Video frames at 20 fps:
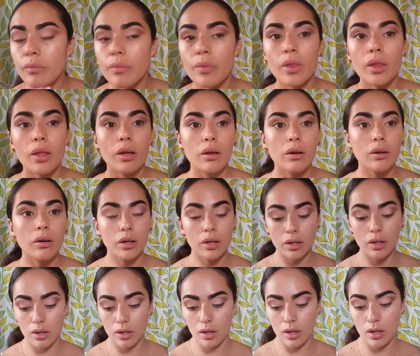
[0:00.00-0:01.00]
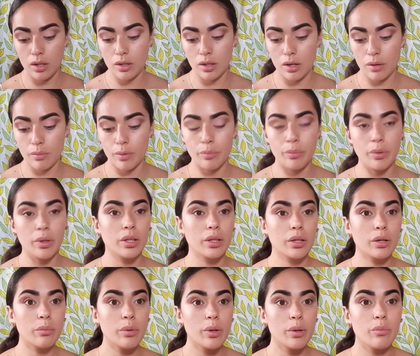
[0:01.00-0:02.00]
Okay, and then I'm gonna put a little bit
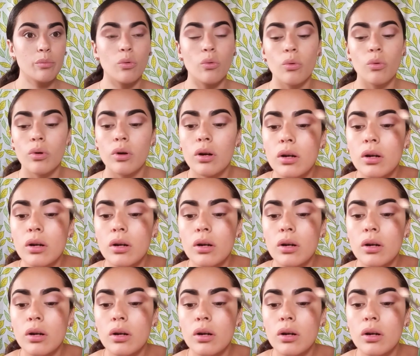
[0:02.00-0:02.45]
more.